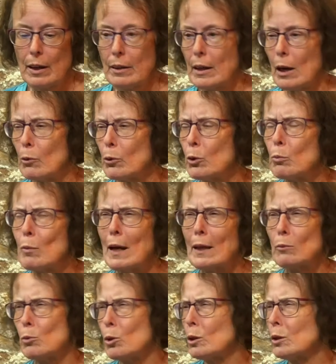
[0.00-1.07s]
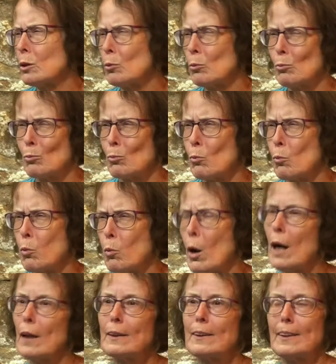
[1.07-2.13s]
Now you might wonder,
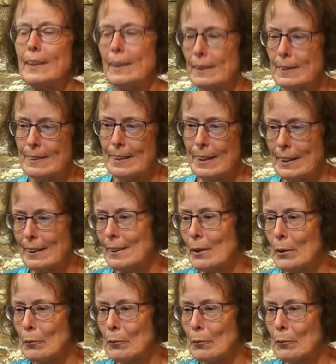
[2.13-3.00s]
what is that?